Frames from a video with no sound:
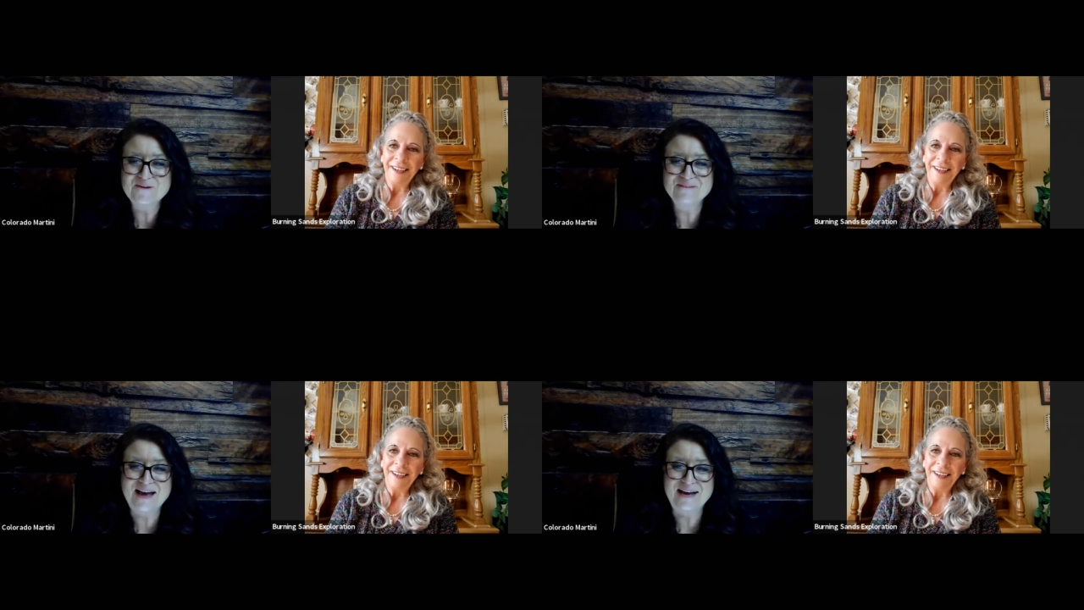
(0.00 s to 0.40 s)

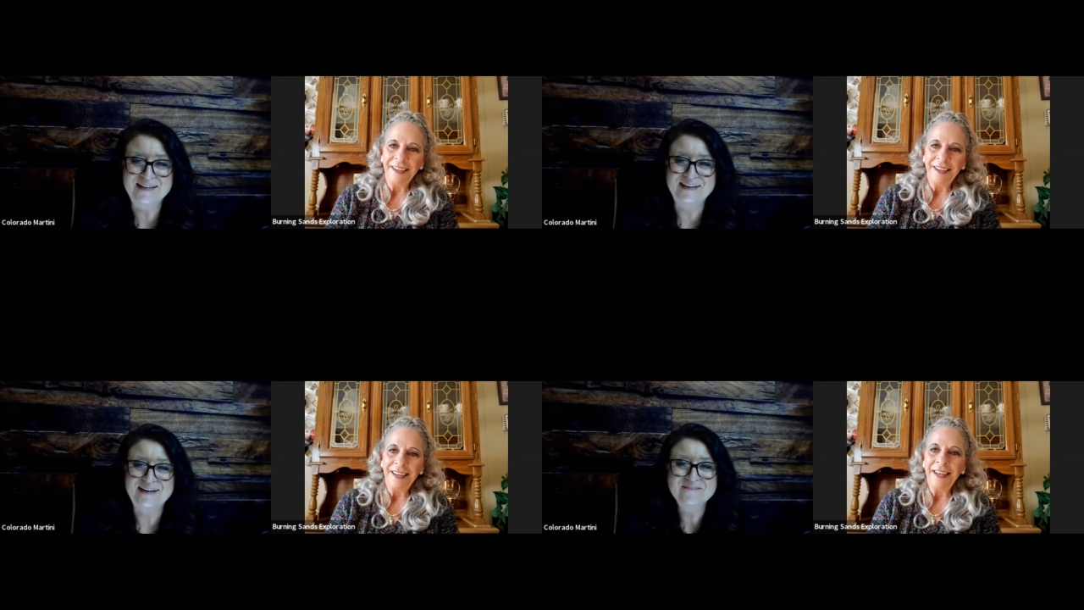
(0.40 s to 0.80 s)

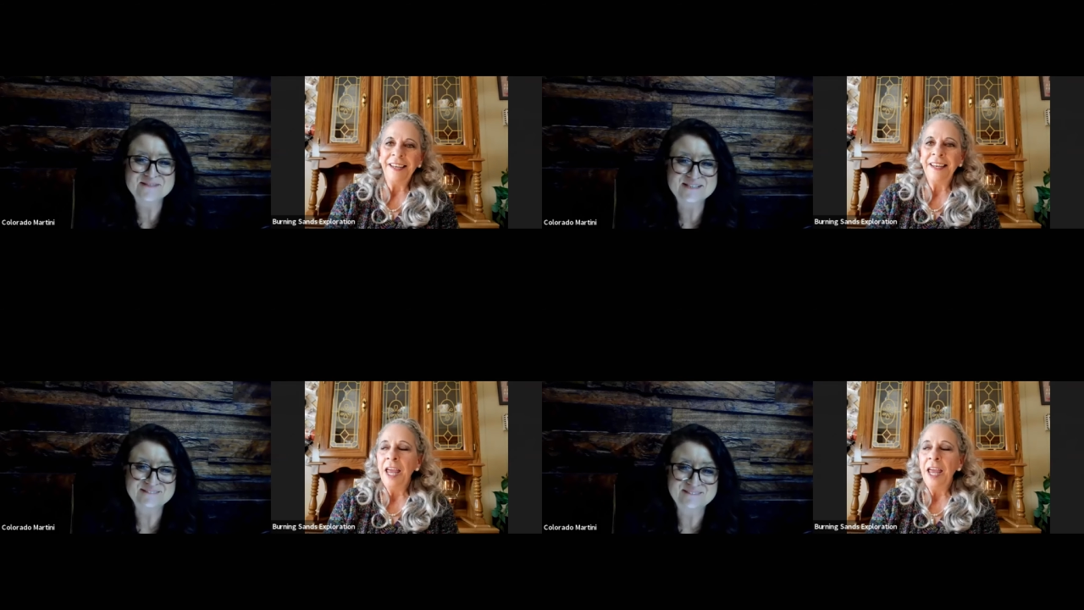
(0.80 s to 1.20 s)
Speaker 1: Nevada. I've
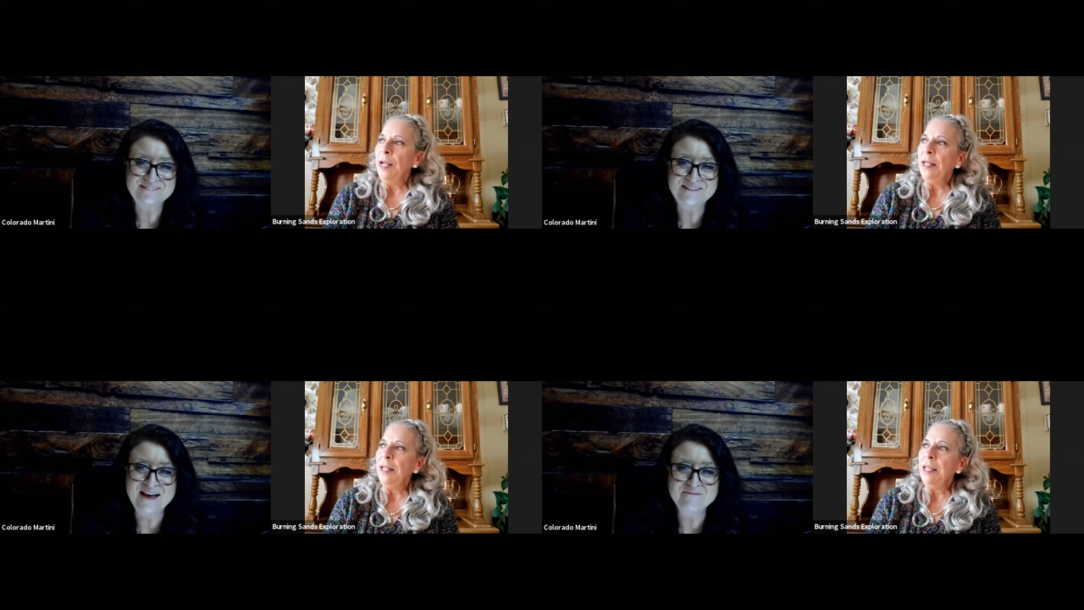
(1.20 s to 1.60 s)

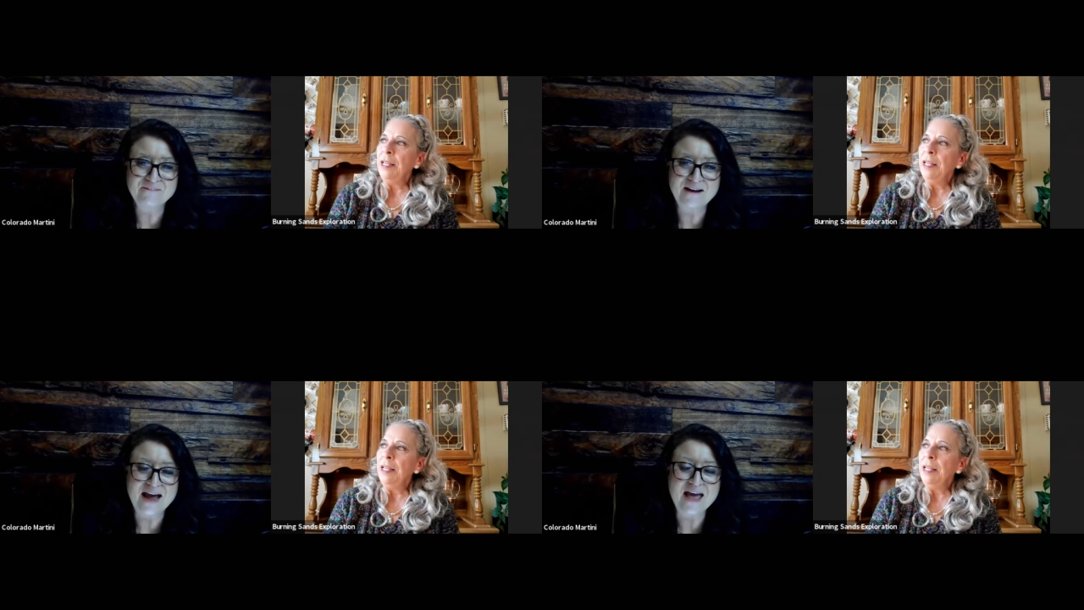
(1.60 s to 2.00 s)
well,
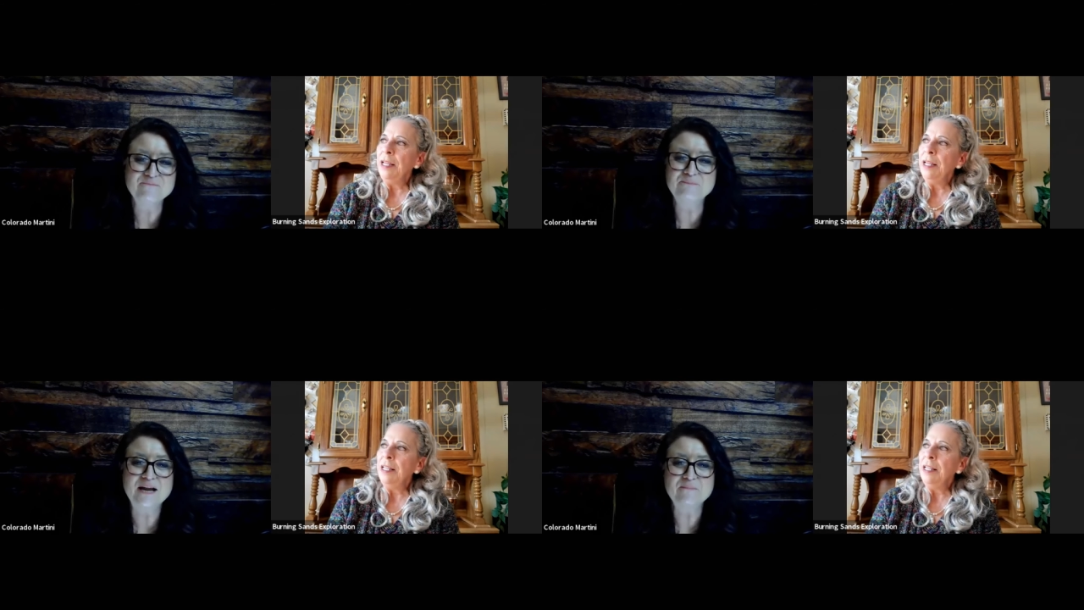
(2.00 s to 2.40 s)
I
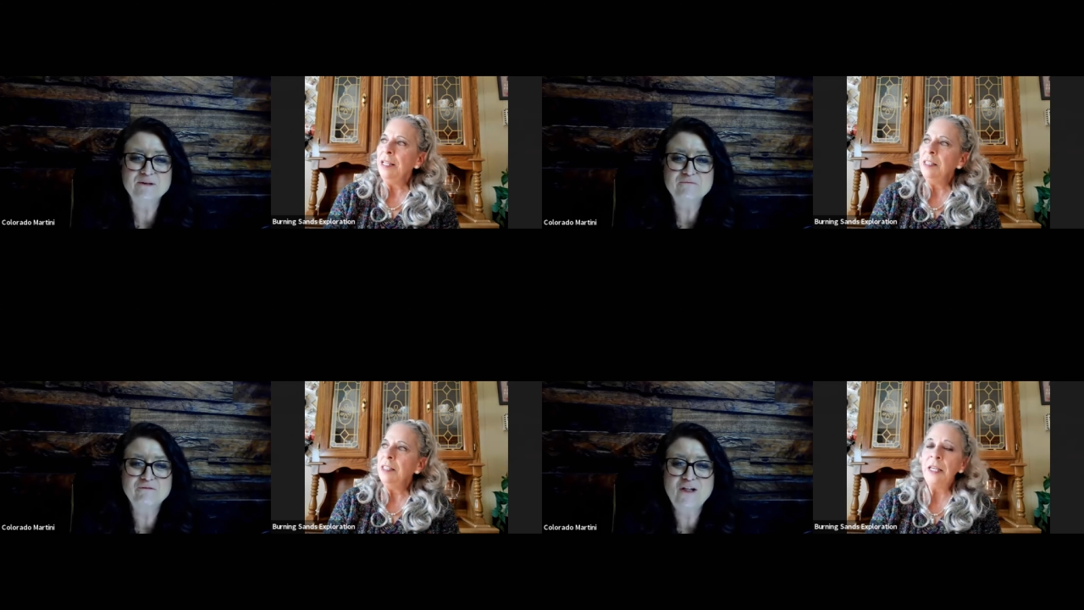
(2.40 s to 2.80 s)
haven't been able
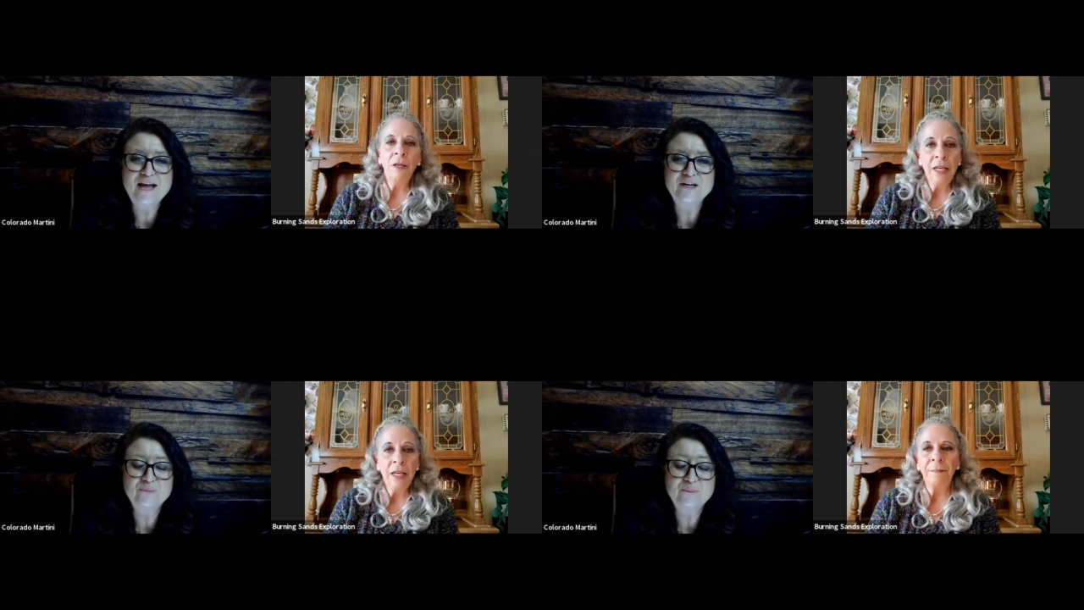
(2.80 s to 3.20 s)
to fly
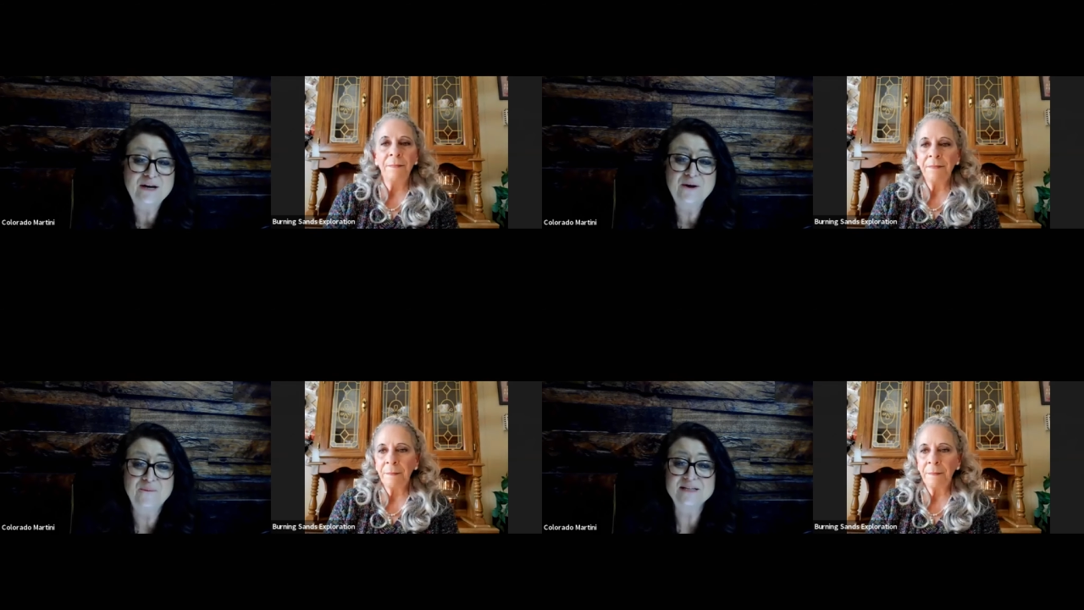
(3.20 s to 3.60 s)
into
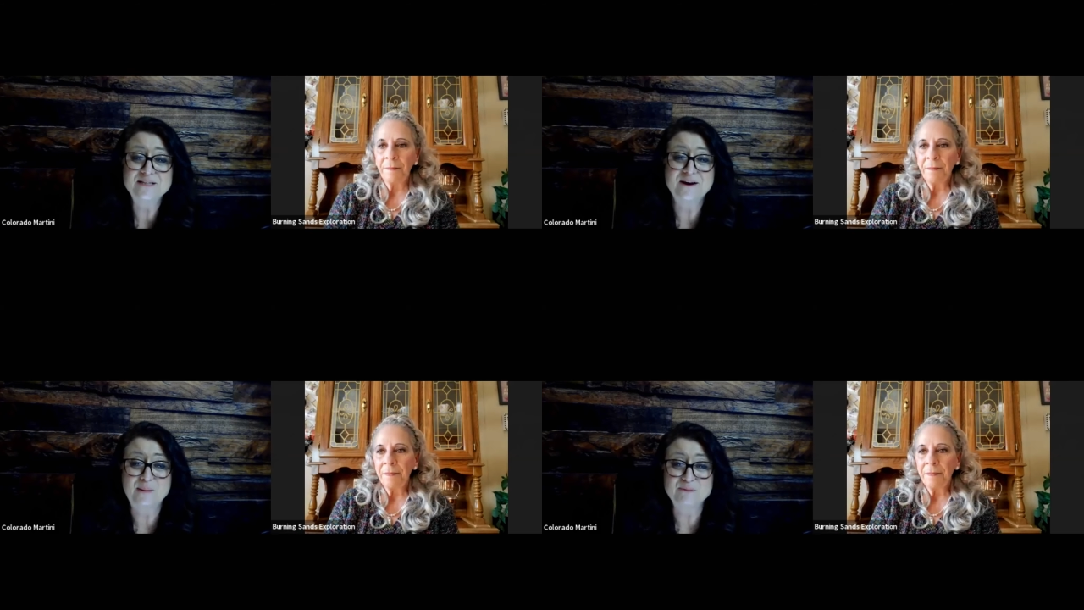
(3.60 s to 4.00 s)
Reno at
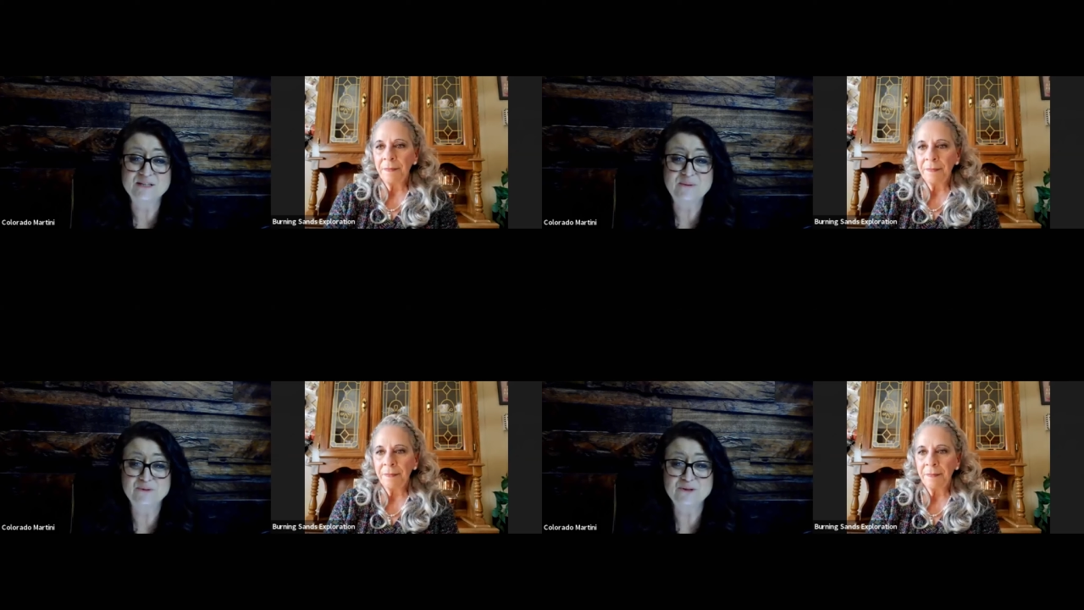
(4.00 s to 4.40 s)
times.
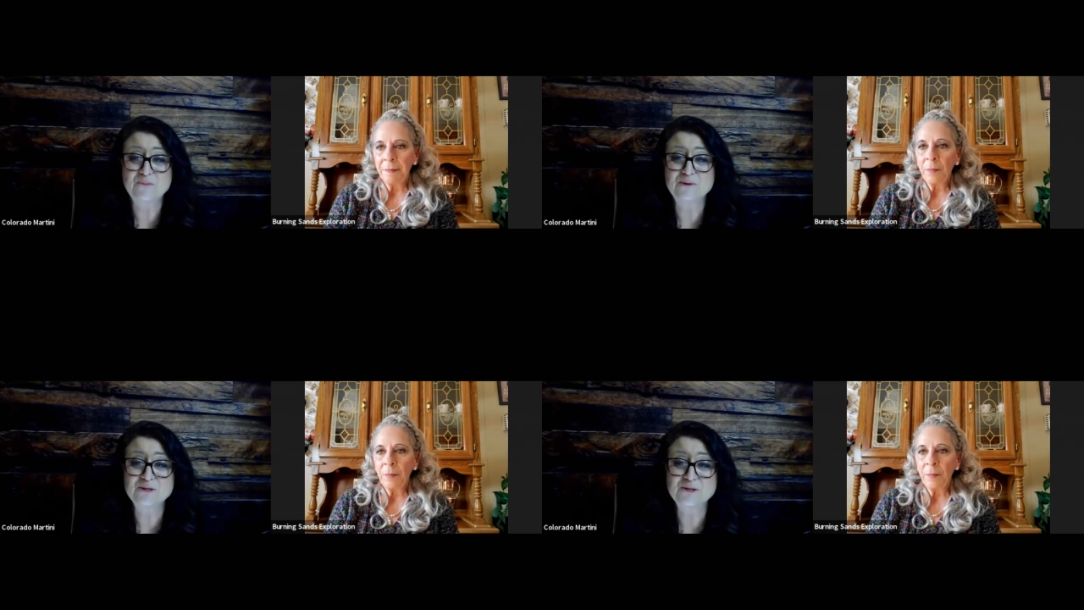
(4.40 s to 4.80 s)
There was so
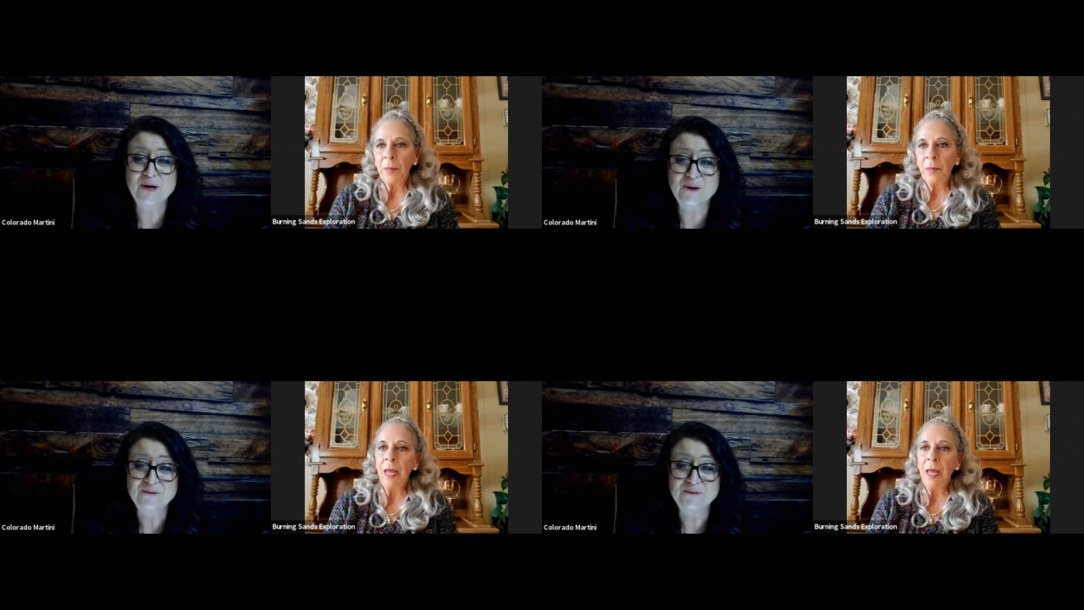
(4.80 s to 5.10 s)
much yeah. snow.